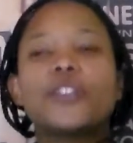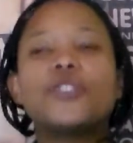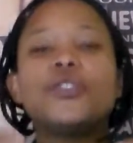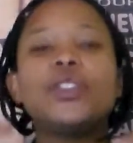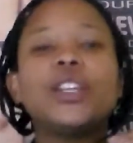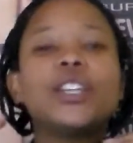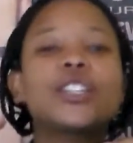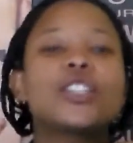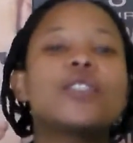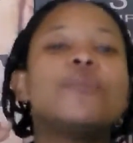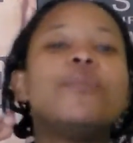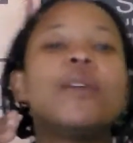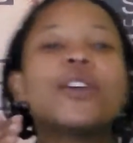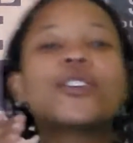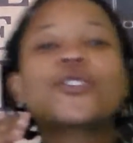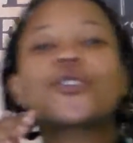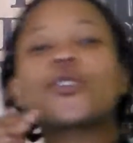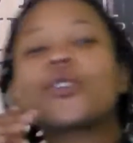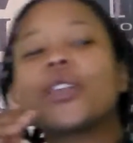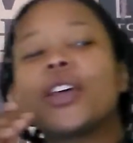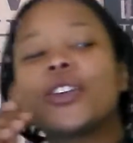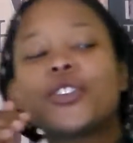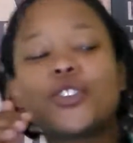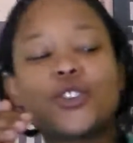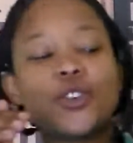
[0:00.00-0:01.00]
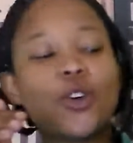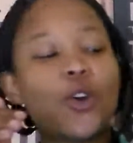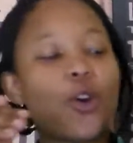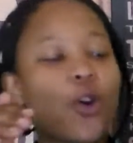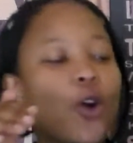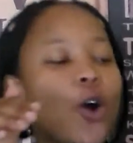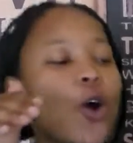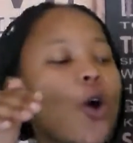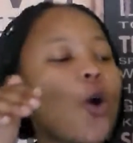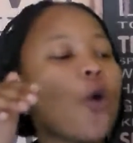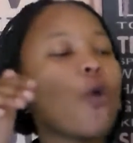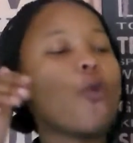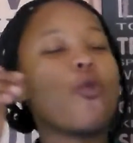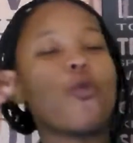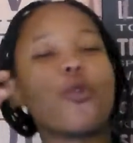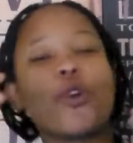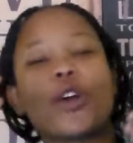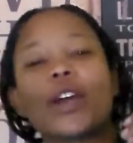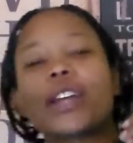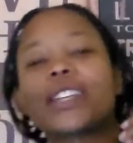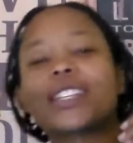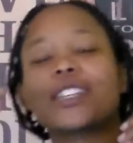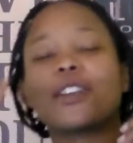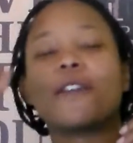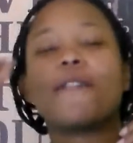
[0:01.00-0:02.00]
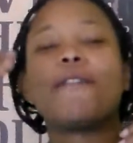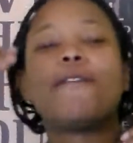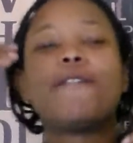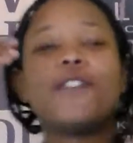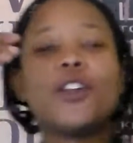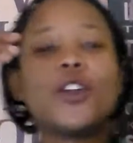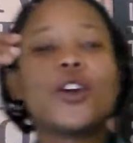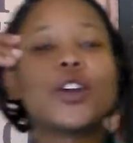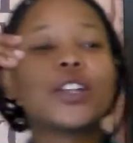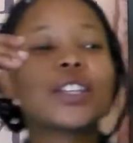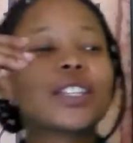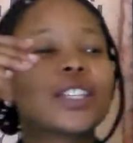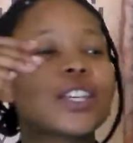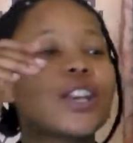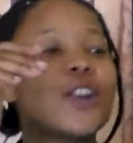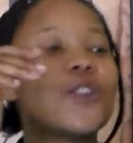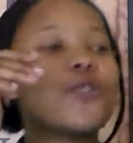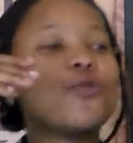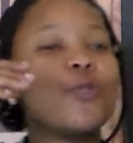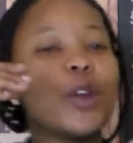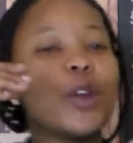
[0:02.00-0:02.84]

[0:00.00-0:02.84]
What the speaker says: like you need to make sure that your work to flirt